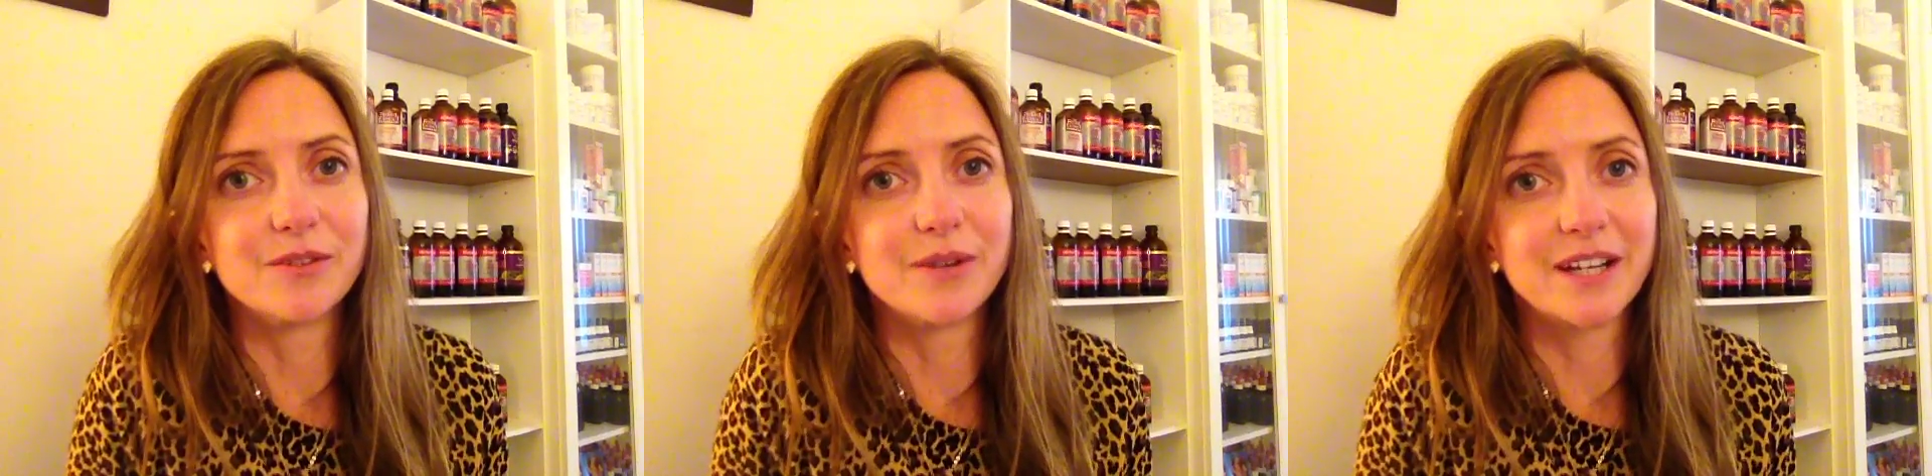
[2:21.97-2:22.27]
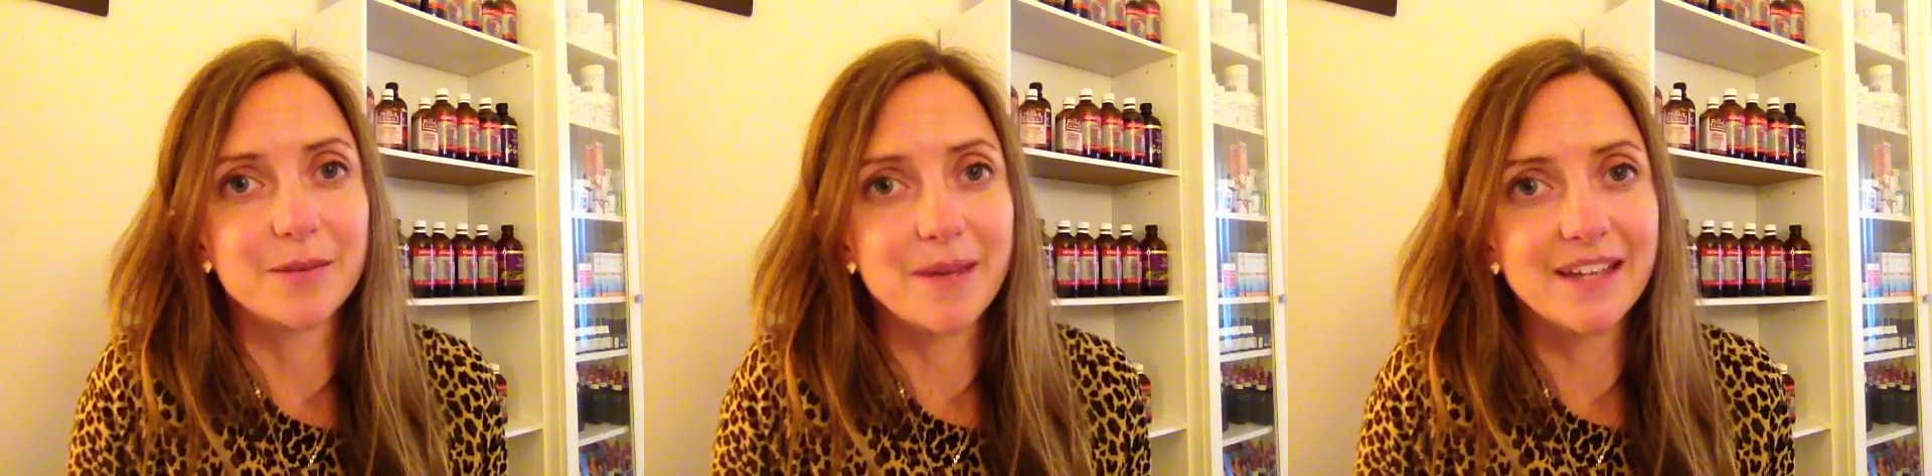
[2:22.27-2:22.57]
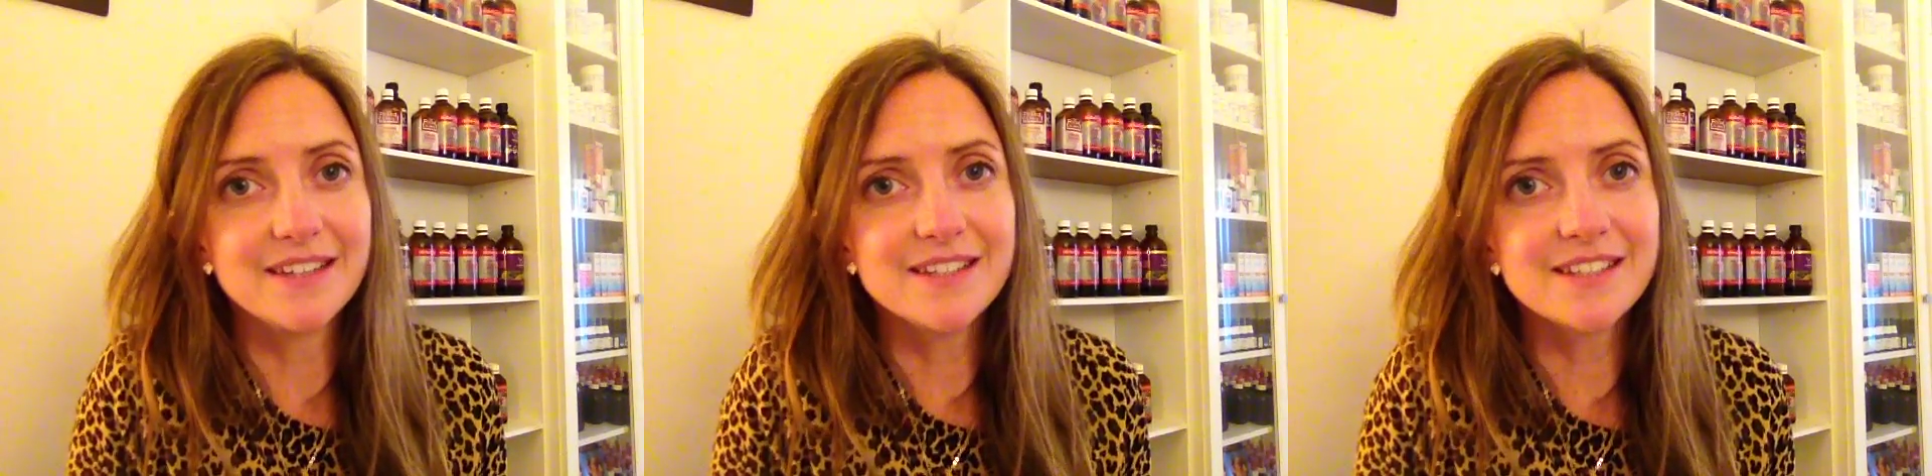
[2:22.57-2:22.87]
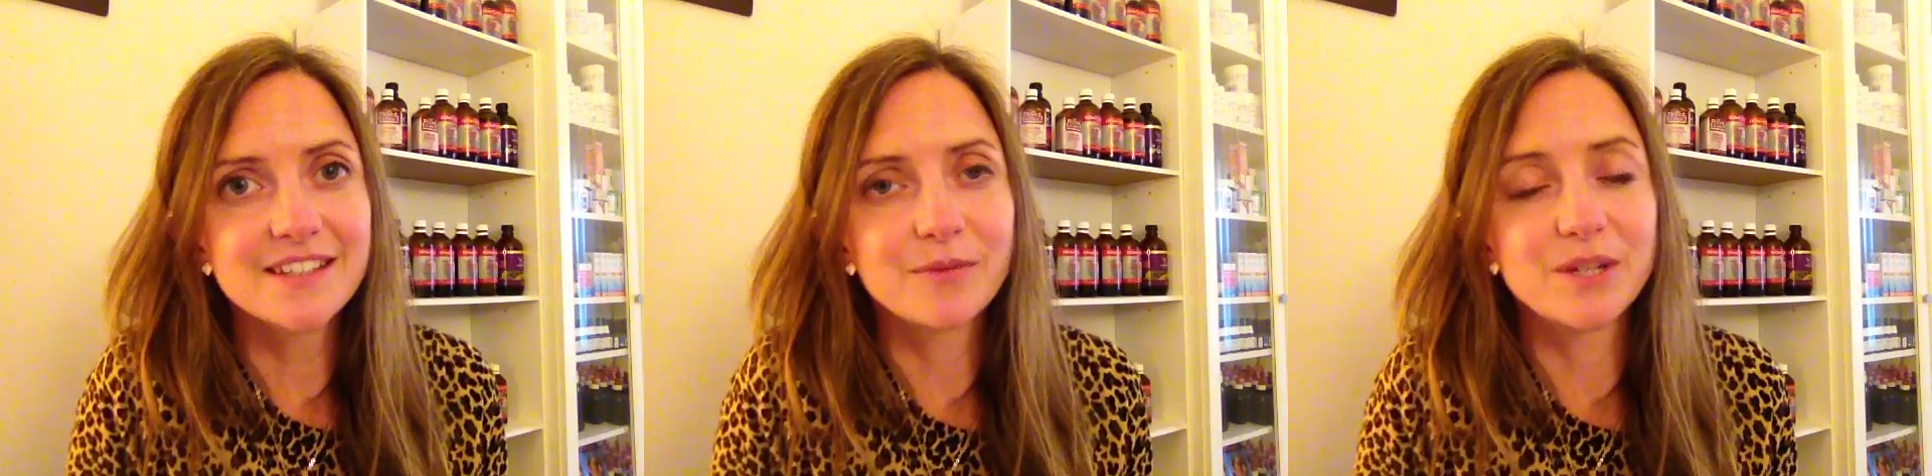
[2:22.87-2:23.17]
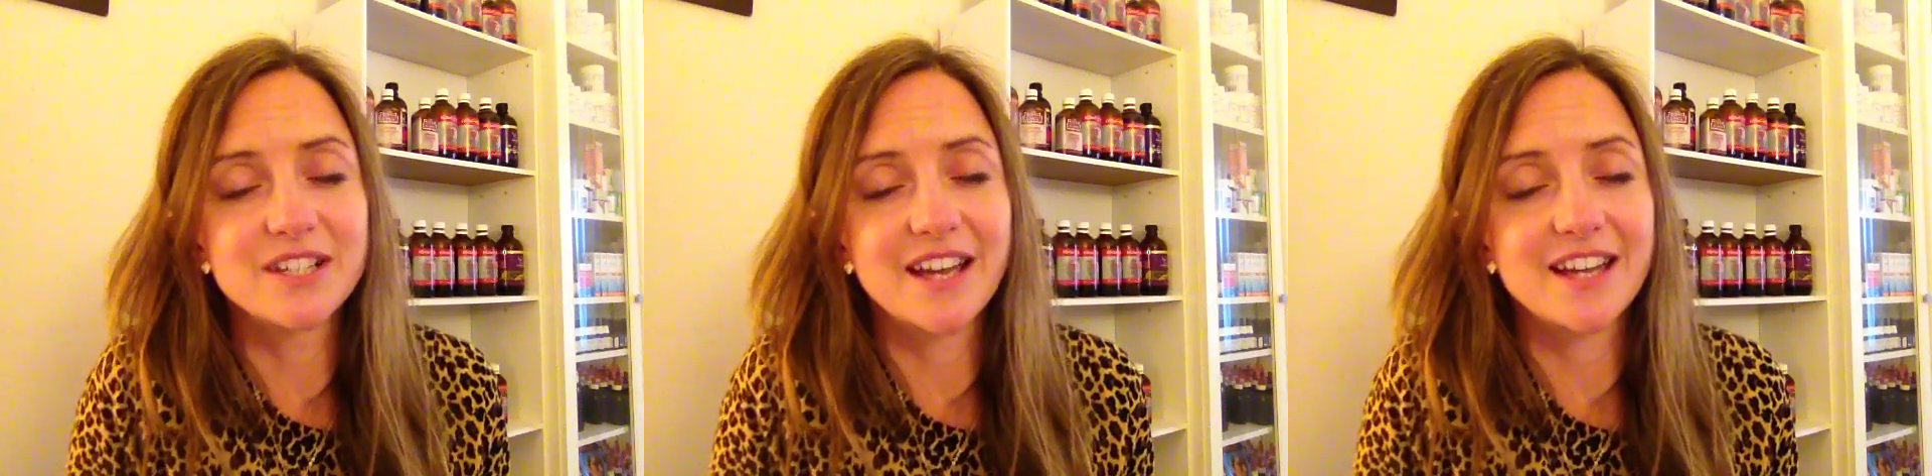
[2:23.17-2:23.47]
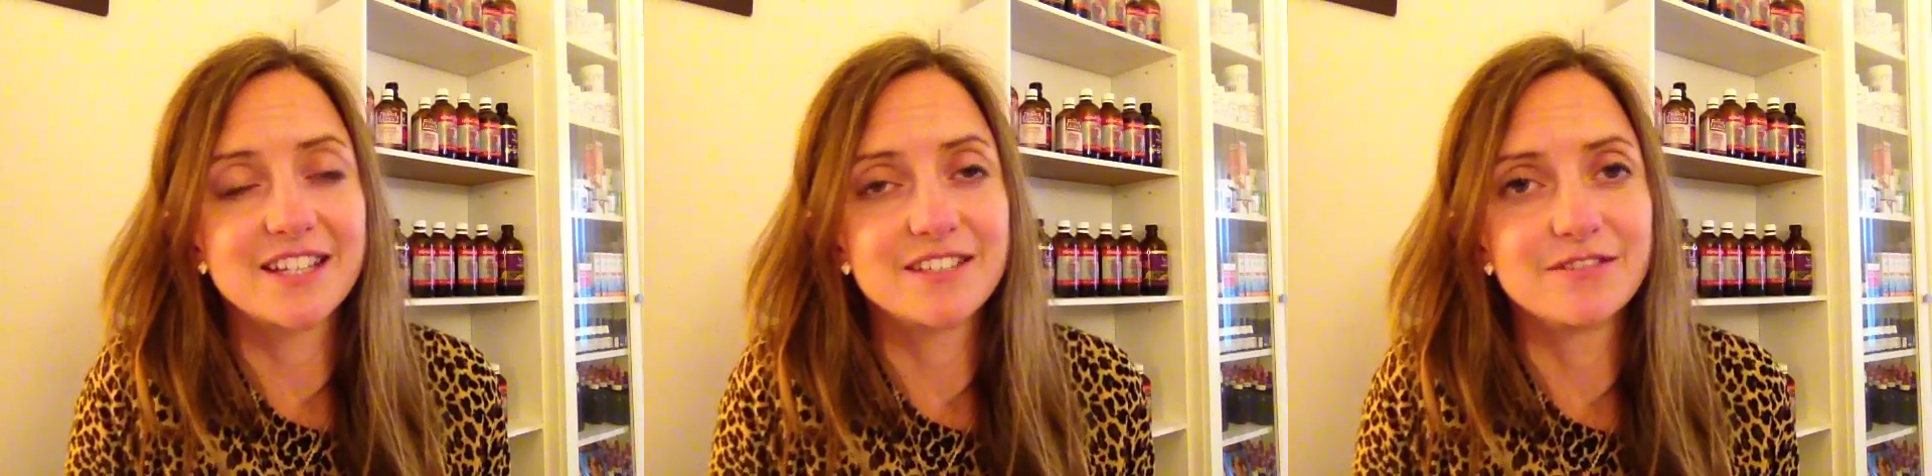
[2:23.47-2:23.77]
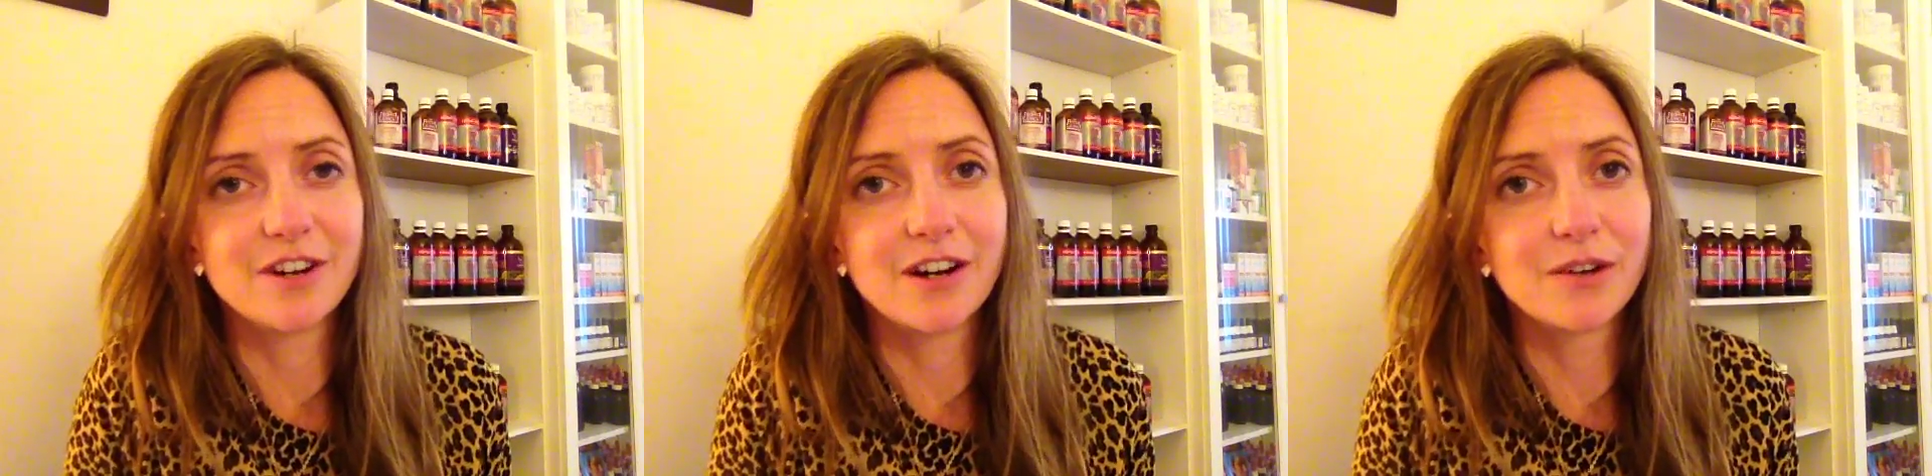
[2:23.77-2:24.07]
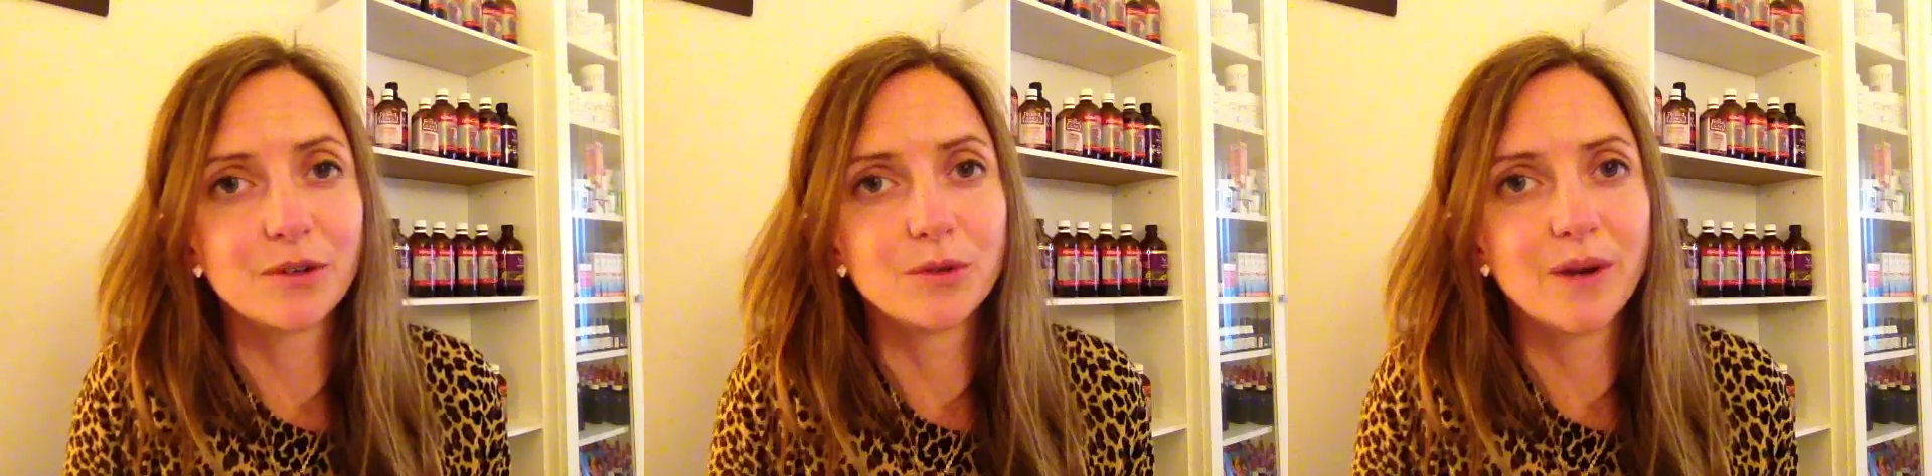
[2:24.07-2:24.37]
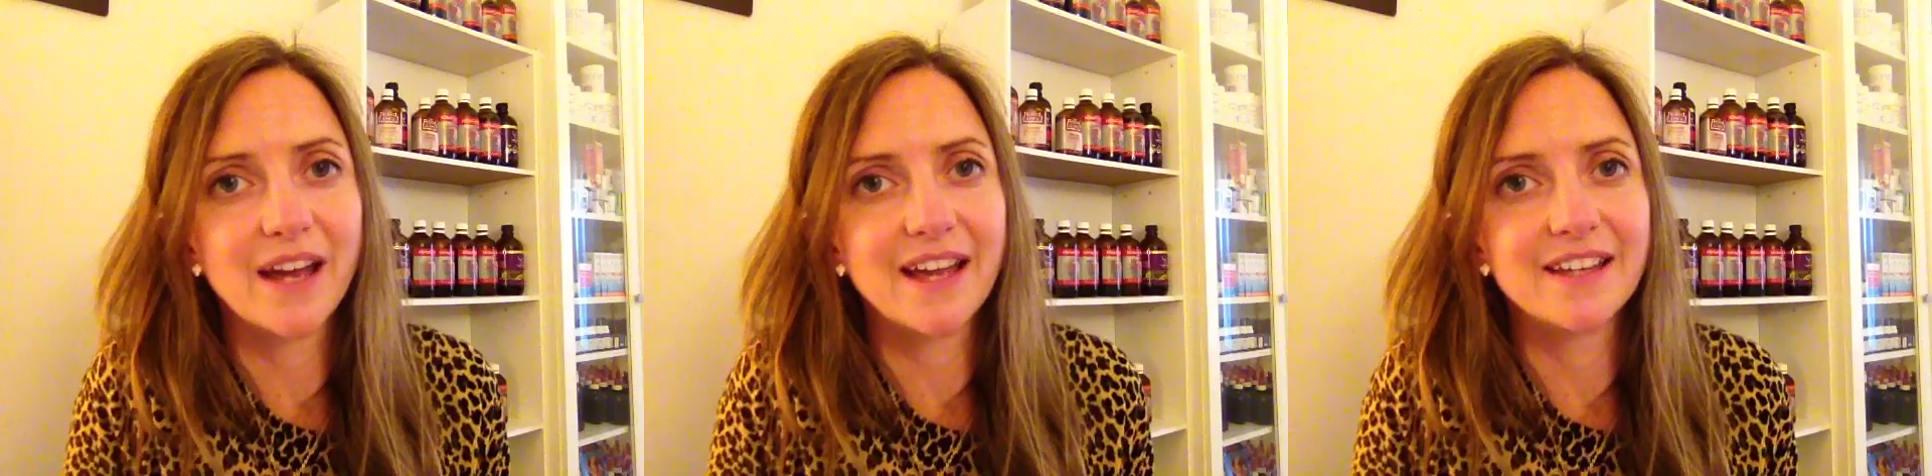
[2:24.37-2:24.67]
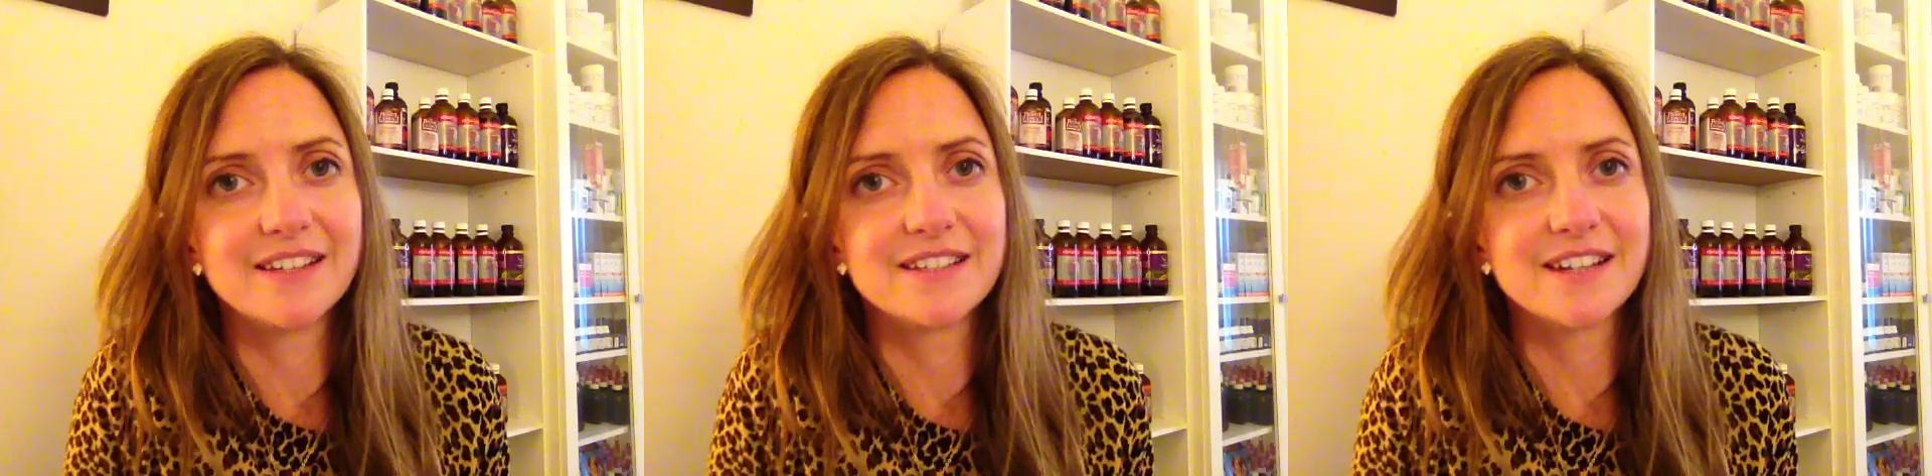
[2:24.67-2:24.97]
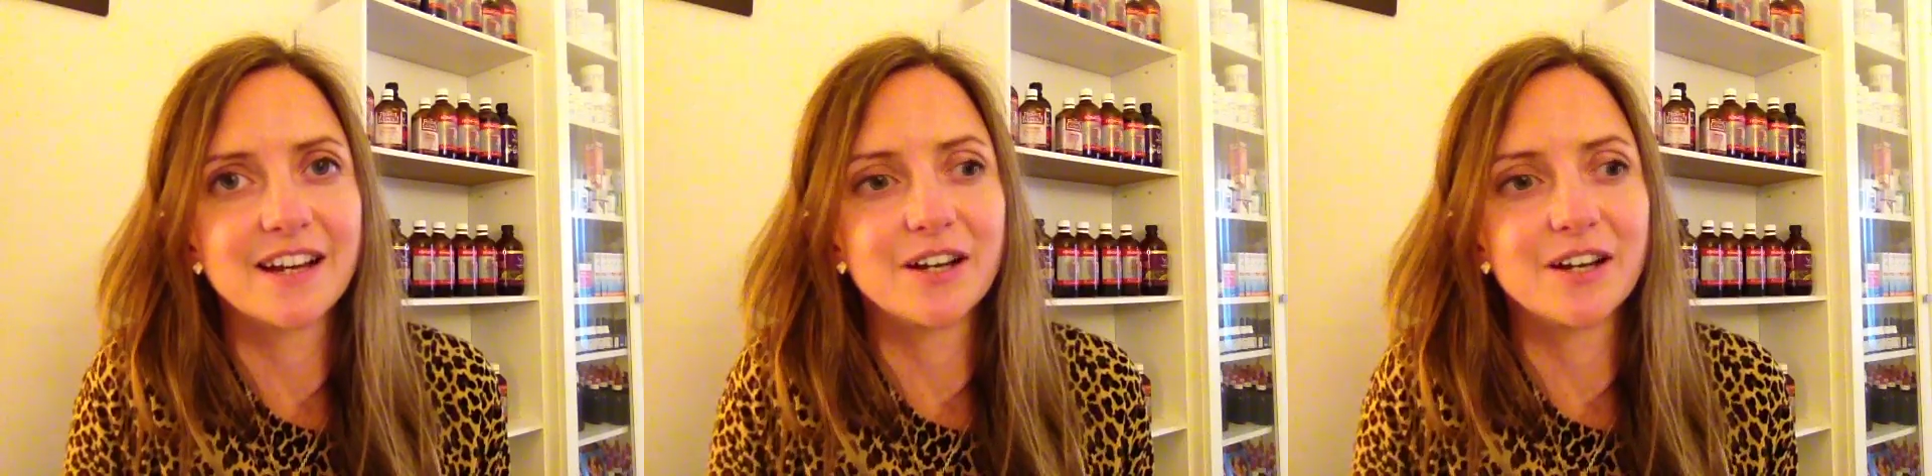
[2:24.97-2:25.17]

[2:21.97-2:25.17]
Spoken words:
recommend, which are antiviral and